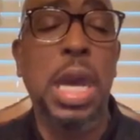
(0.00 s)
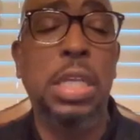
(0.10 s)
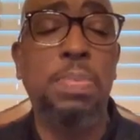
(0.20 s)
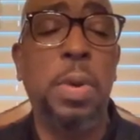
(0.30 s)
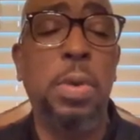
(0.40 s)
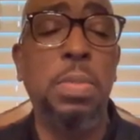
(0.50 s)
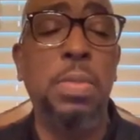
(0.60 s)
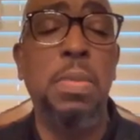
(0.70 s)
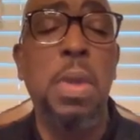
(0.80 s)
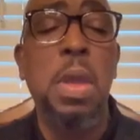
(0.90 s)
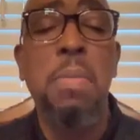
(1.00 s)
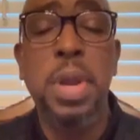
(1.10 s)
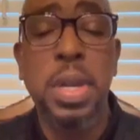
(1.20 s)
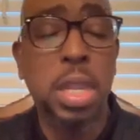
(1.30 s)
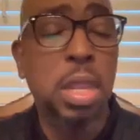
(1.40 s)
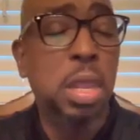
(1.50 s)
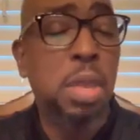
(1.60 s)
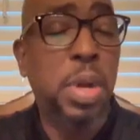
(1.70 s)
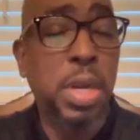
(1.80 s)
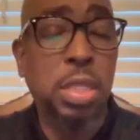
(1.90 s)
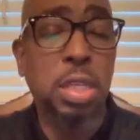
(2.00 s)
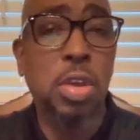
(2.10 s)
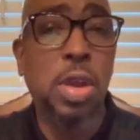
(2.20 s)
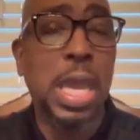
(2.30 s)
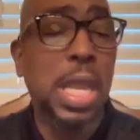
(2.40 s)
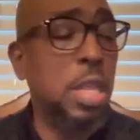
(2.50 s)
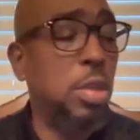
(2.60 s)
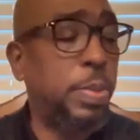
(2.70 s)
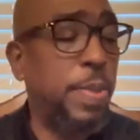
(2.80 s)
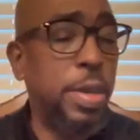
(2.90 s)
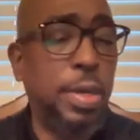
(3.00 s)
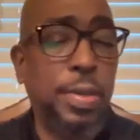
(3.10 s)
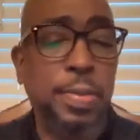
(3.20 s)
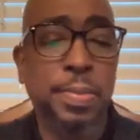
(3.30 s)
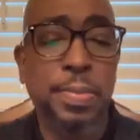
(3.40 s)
God's person, been putting in, putting into your head and your spirit.